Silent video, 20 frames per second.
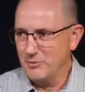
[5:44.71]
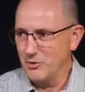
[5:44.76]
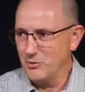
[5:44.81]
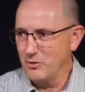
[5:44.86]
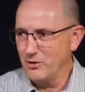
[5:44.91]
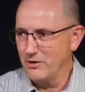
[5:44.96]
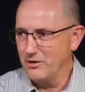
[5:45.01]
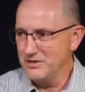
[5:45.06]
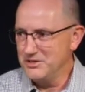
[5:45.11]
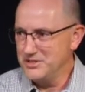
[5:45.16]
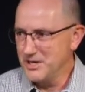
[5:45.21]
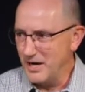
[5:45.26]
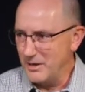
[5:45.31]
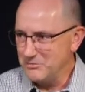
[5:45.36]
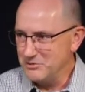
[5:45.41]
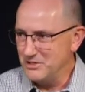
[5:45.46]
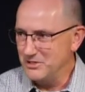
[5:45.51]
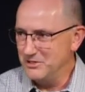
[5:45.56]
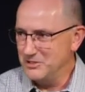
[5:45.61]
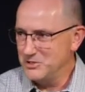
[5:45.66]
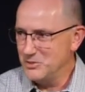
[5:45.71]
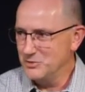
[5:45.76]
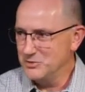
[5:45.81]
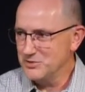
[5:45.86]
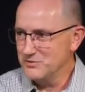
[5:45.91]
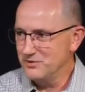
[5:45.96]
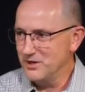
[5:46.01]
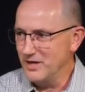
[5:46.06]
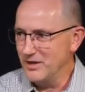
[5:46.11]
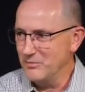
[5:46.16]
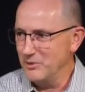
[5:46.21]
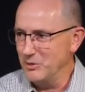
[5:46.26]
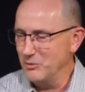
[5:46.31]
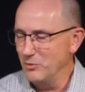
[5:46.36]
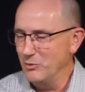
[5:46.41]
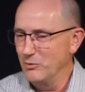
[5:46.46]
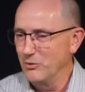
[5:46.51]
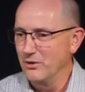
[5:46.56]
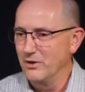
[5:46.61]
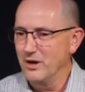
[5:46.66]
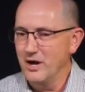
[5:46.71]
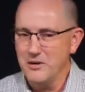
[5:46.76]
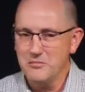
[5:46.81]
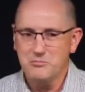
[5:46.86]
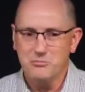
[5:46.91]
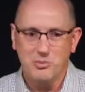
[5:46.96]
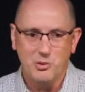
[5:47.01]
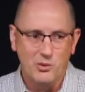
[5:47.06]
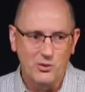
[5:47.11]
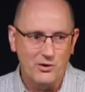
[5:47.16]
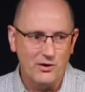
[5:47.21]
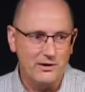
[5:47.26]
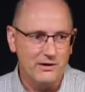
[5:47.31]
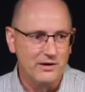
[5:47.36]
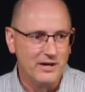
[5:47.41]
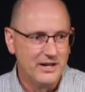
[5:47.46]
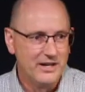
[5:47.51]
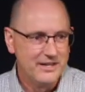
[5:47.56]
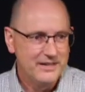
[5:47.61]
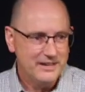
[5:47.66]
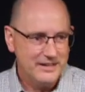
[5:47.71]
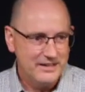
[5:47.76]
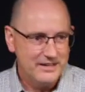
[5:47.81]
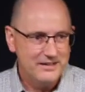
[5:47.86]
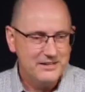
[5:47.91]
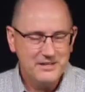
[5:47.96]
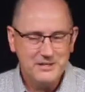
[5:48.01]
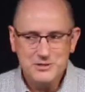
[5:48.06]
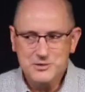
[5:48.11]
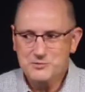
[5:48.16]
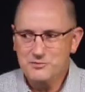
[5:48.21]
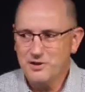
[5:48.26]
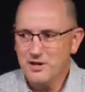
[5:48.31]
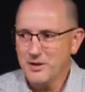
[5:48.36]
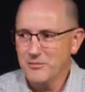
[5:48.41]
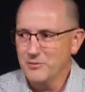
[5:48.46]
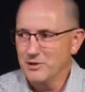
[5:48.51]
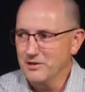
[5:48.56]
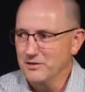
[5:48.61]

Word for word: We are adopted into his family. We were not born in his family.